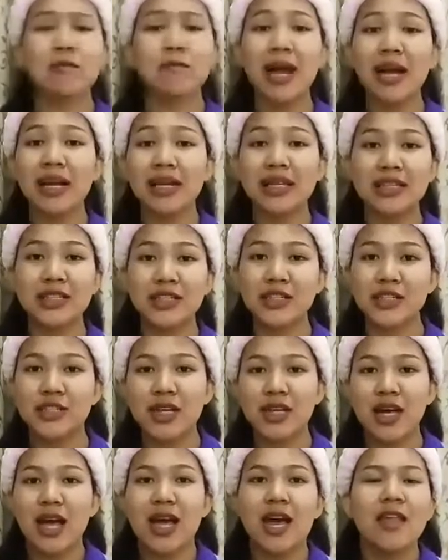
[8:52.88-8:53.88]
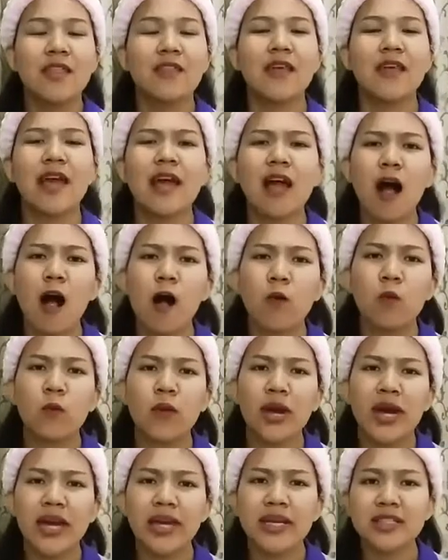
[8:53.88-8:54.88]
In Manglish, they
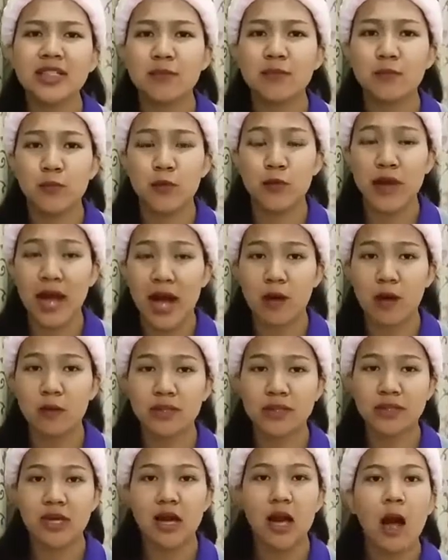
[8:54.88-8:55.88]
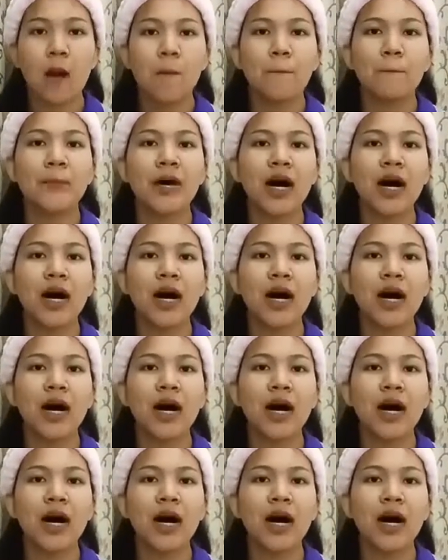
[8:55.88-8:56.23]
always pronounce